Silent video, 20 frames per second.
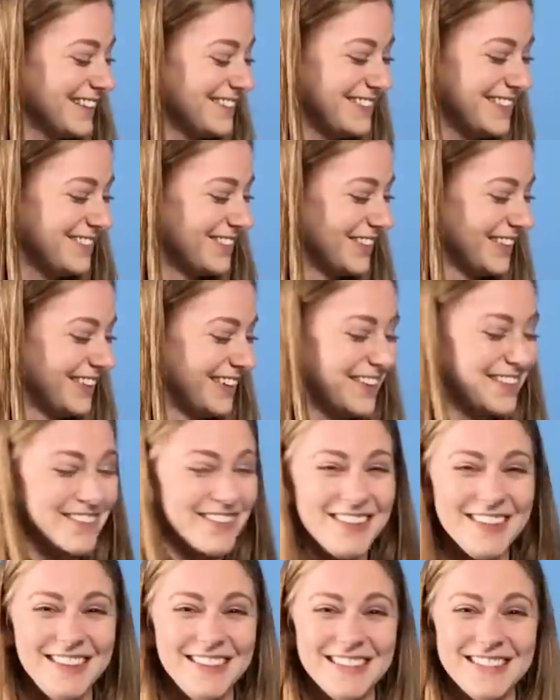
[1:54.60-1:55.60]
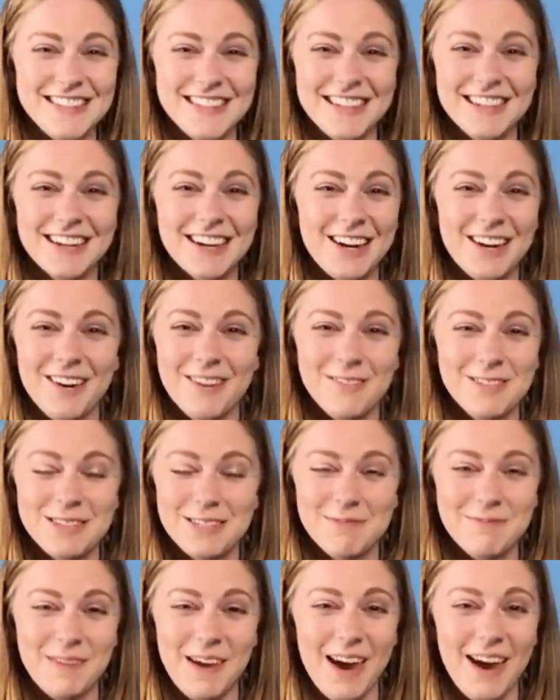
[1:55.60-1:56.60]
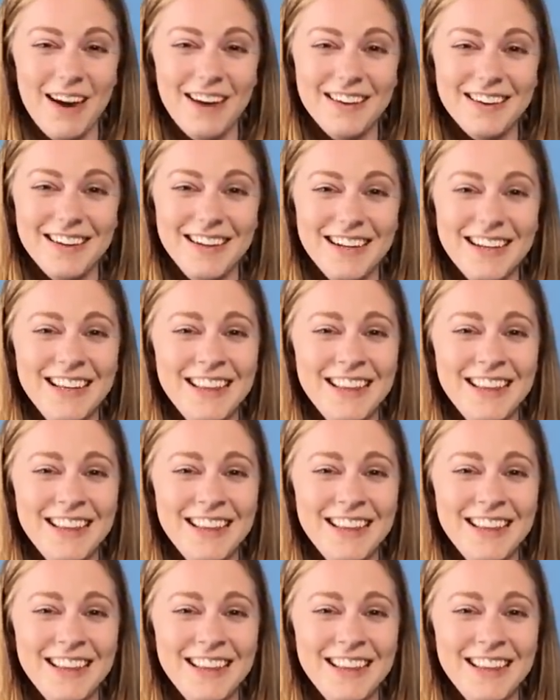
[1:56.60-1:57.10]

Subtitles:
I don't even know what the sitcom is about.